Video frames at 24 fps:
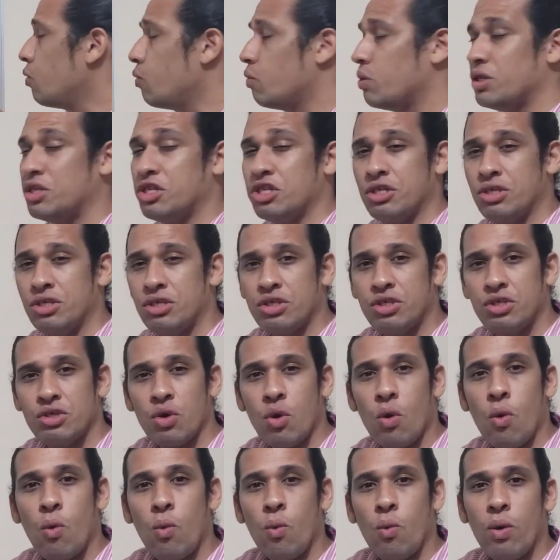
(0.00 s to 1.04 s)
which is
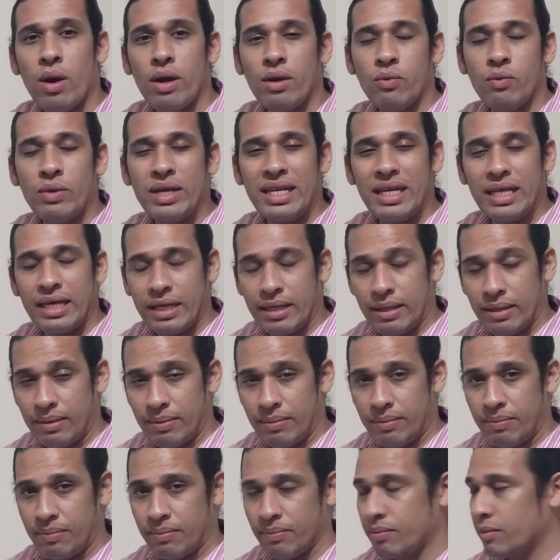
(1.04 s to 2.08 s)
what we need,
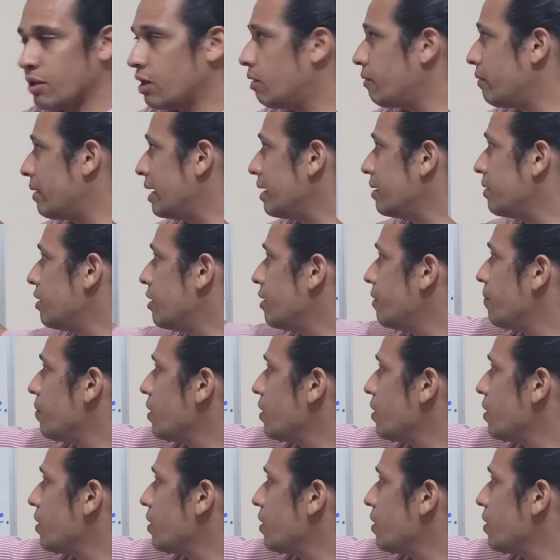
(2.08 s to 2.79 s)
all right?